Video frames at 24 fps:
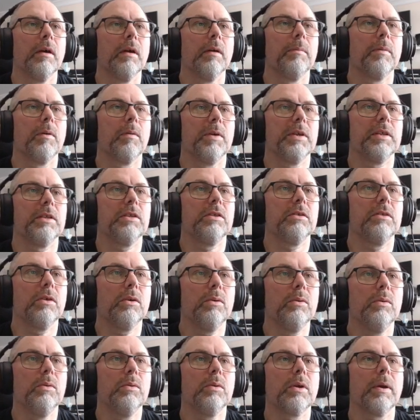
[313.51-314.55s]
But we
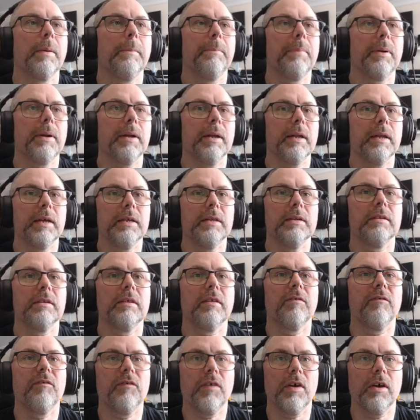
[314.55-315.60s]
do complete the
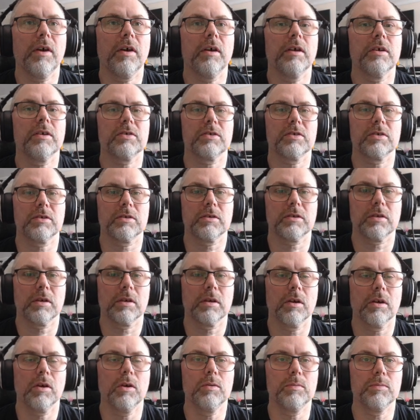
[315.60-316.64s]
first
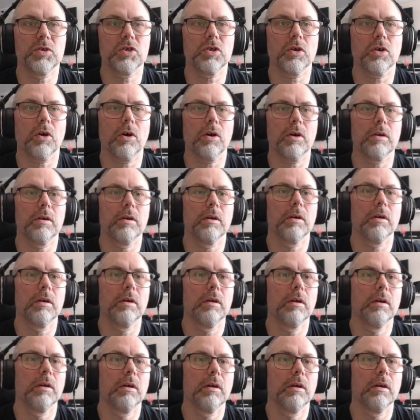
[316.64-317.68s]
hoop shot
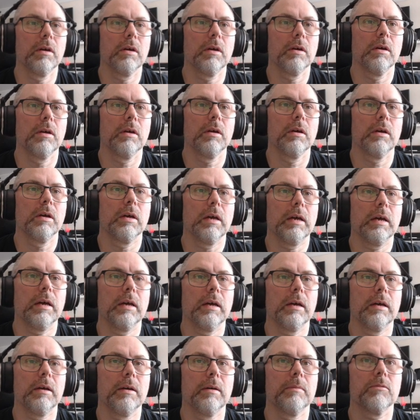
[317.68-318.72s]

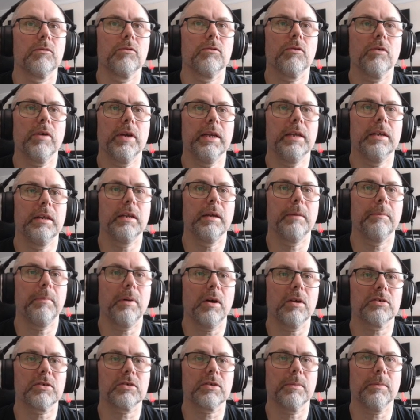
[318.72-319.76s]
uh, green
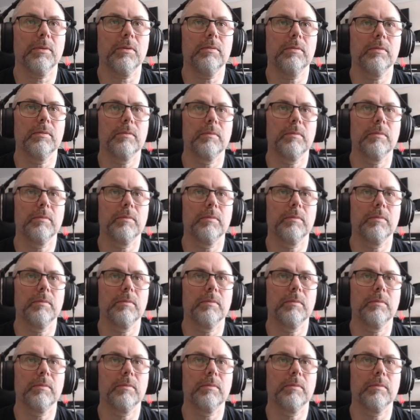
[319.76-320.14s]
basketball.